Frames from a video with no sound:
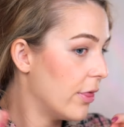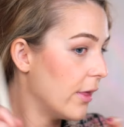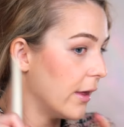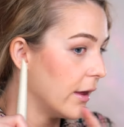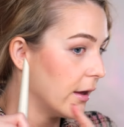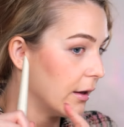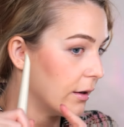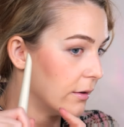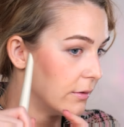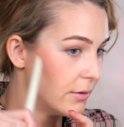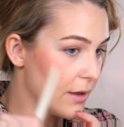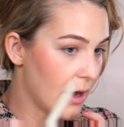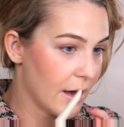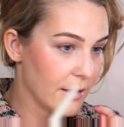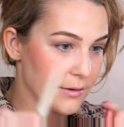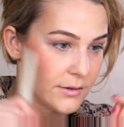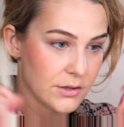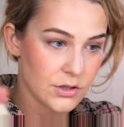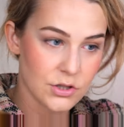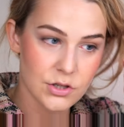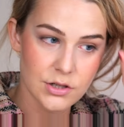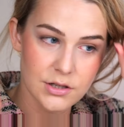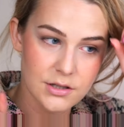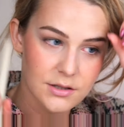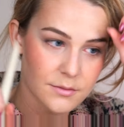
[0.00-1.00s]
think
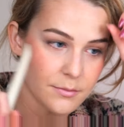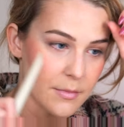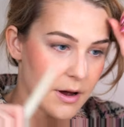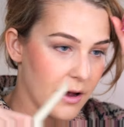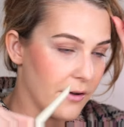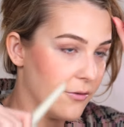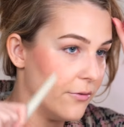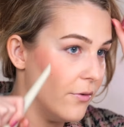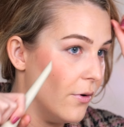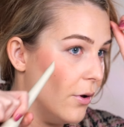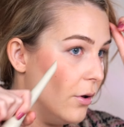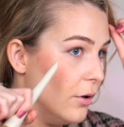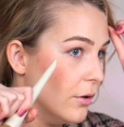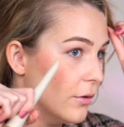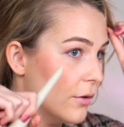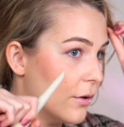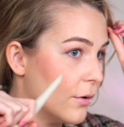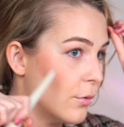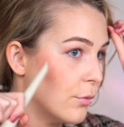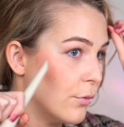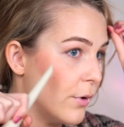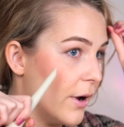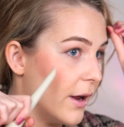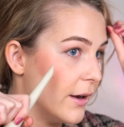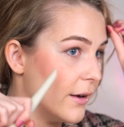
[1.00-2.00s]
that's just my fault
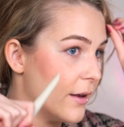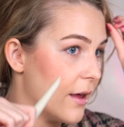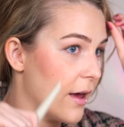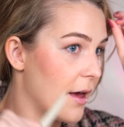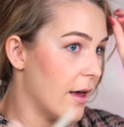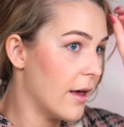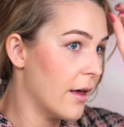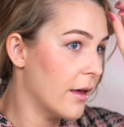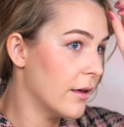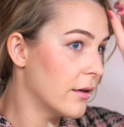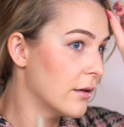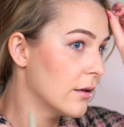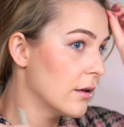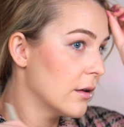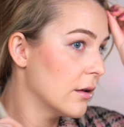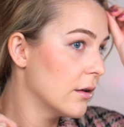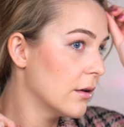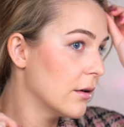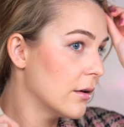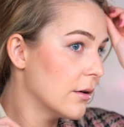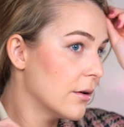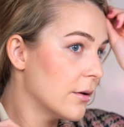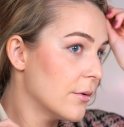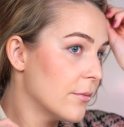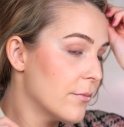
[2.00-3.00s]
right there.
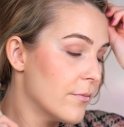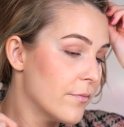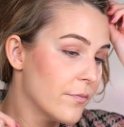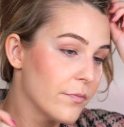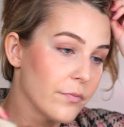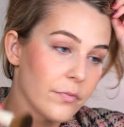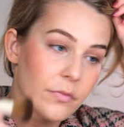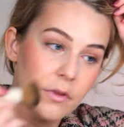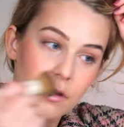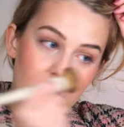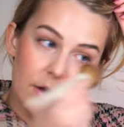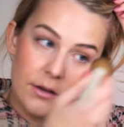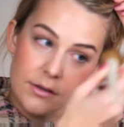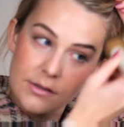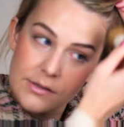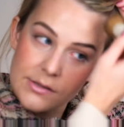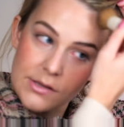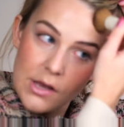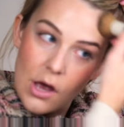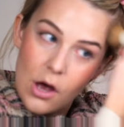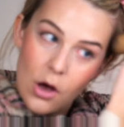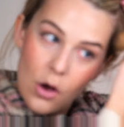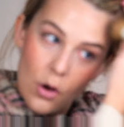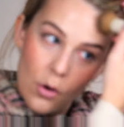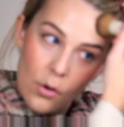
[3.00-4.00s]

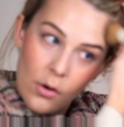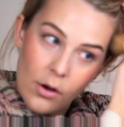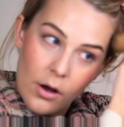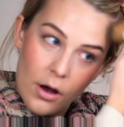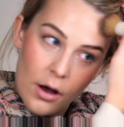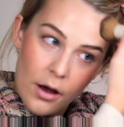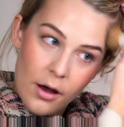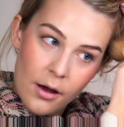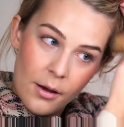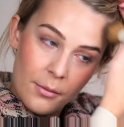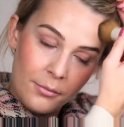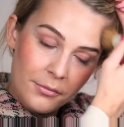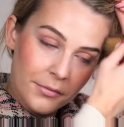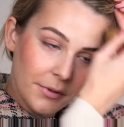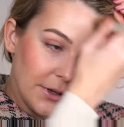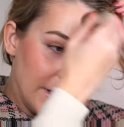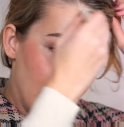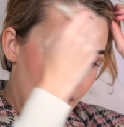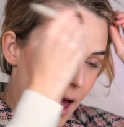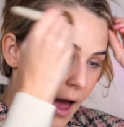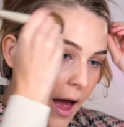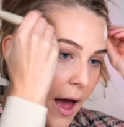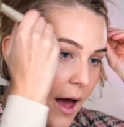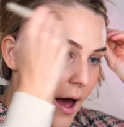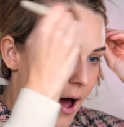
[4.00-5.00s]
So, um,
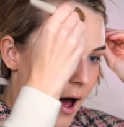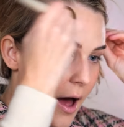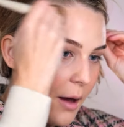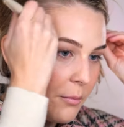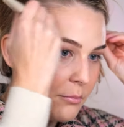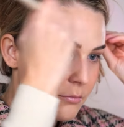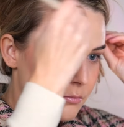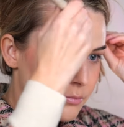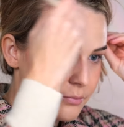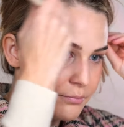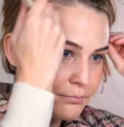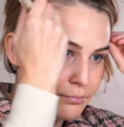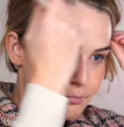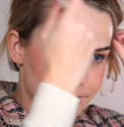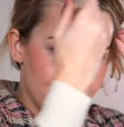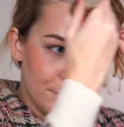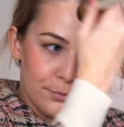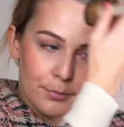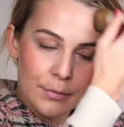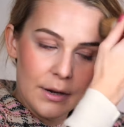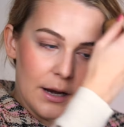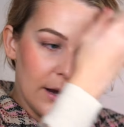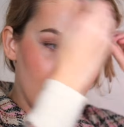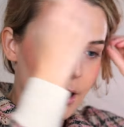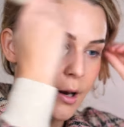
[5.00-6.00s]
yeah, I'm
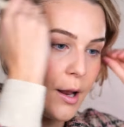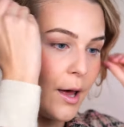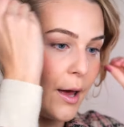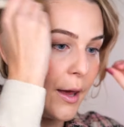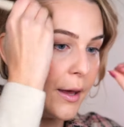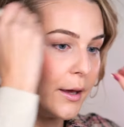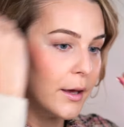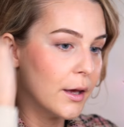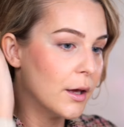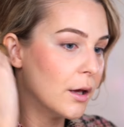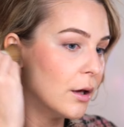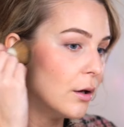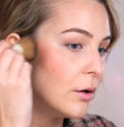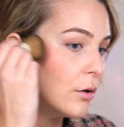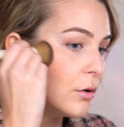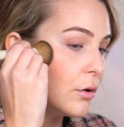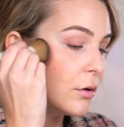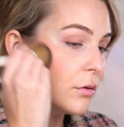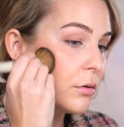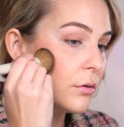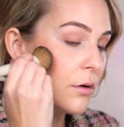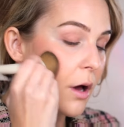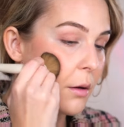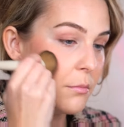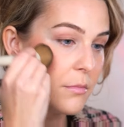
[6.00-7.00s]
liking,
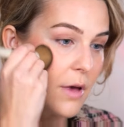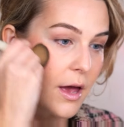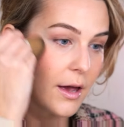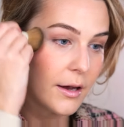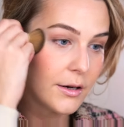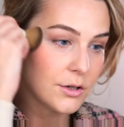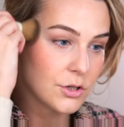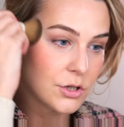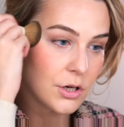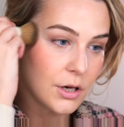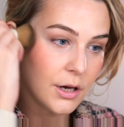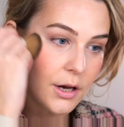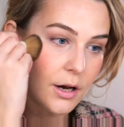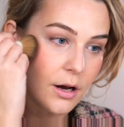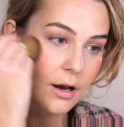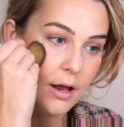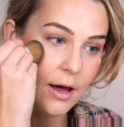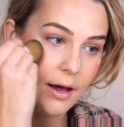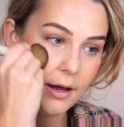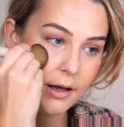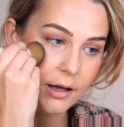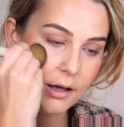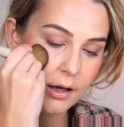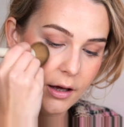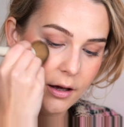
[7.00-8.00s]
I'm actually
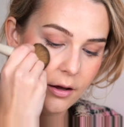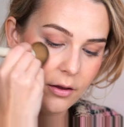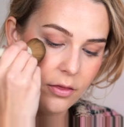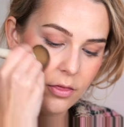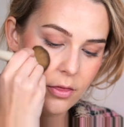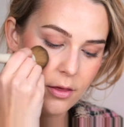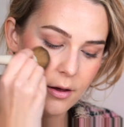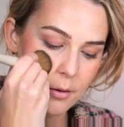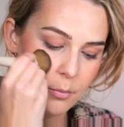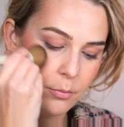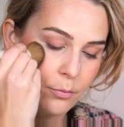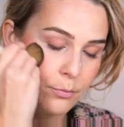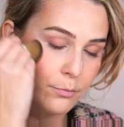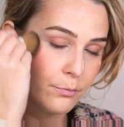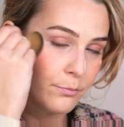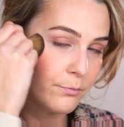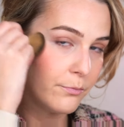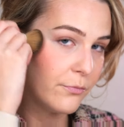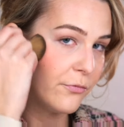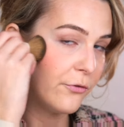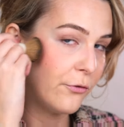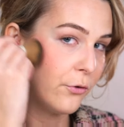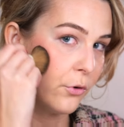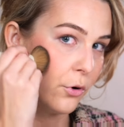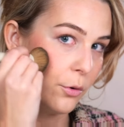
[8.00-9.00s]
liking the
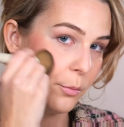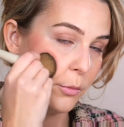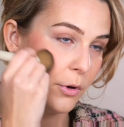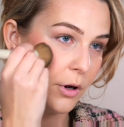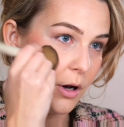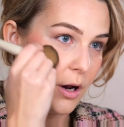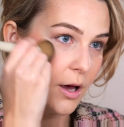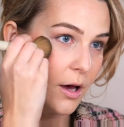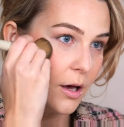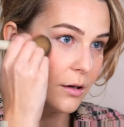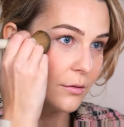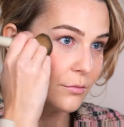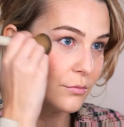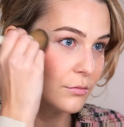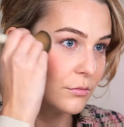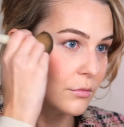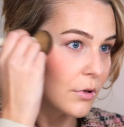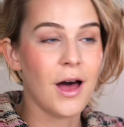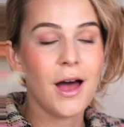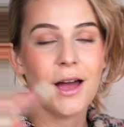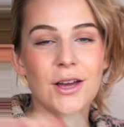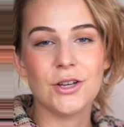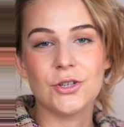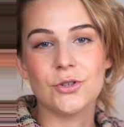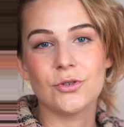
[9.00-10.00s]
formula.
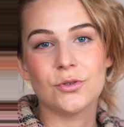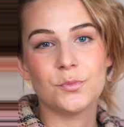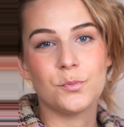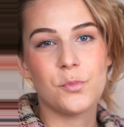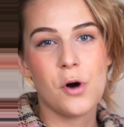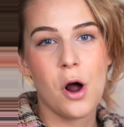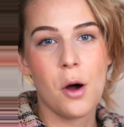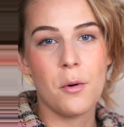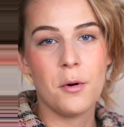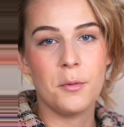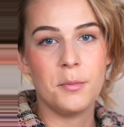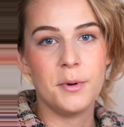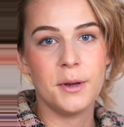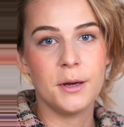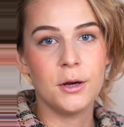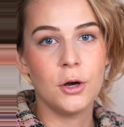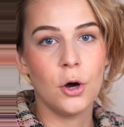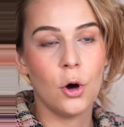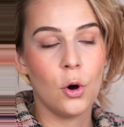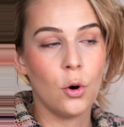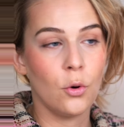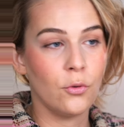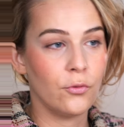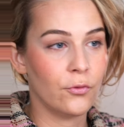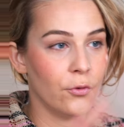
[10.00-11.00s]
I should probably
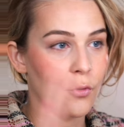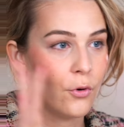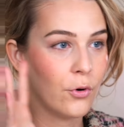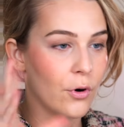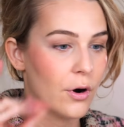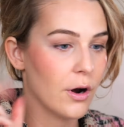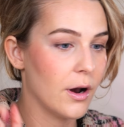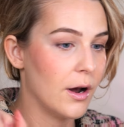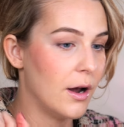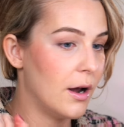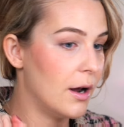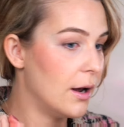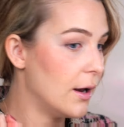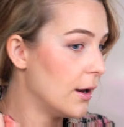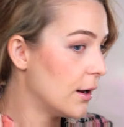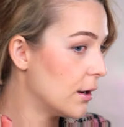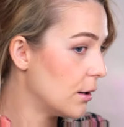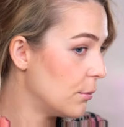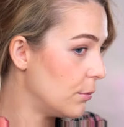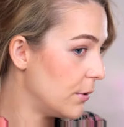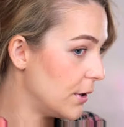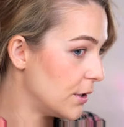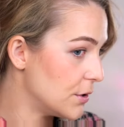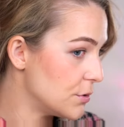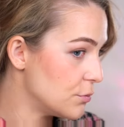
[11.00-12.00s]
go for a
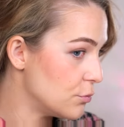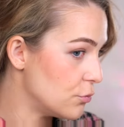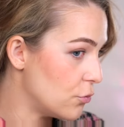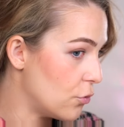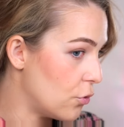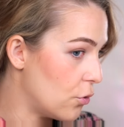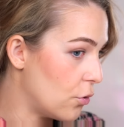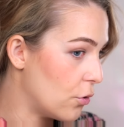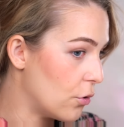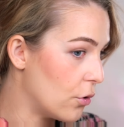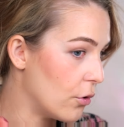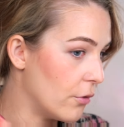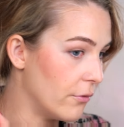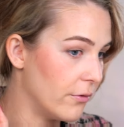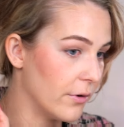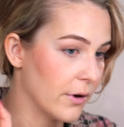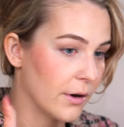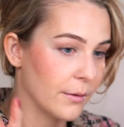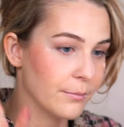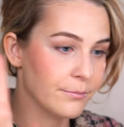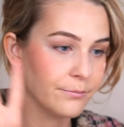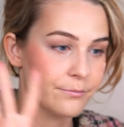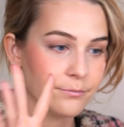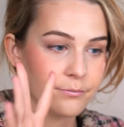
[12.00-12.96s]
little bit more of a